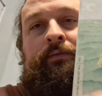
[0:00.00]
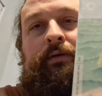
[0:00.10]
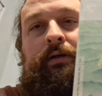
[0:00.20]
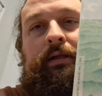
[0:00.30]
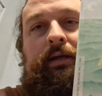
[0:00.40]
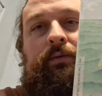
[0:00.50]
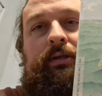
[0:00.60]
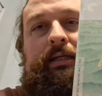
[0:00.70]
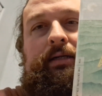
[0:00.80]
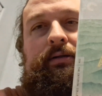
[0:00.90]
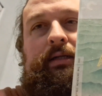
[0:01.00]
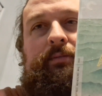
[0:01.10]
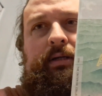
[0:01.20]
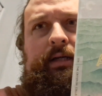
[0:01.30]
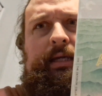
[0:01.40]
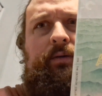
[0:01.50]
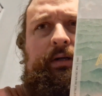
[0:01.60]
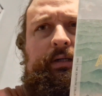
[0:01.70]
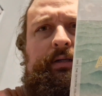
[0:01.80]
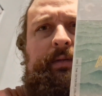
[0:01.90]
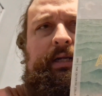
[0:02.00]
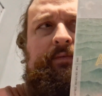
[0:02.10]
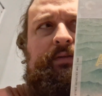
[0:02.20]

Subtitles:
Really like Wes Anderson, but I can't watch too many of